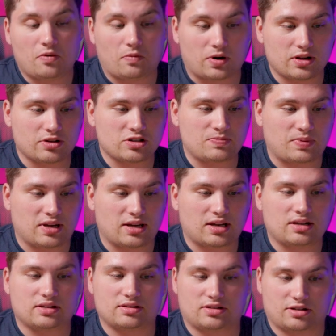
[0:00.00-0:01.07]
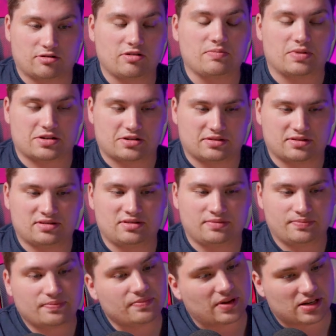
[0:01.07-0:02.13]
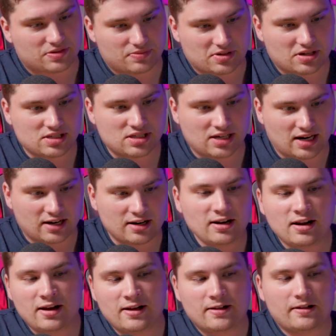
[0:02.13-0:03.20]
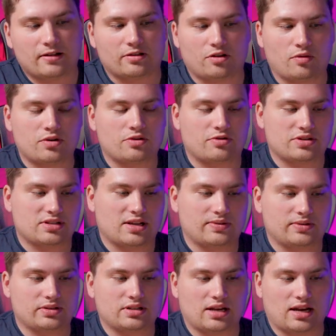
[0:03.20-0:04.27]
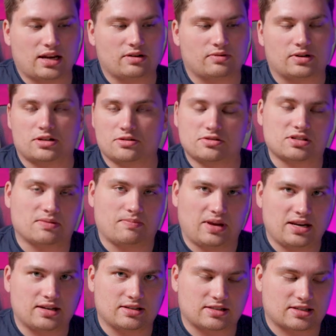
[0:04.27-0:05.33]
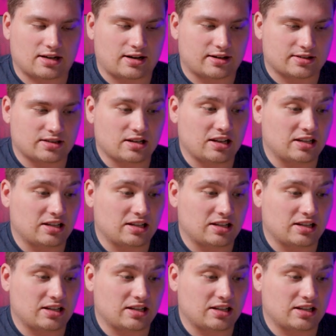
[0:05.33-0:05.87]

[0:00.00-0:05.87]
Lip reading: One of those being zero emissions, as we just stated, lower noise levels, and reduced maintenance costs.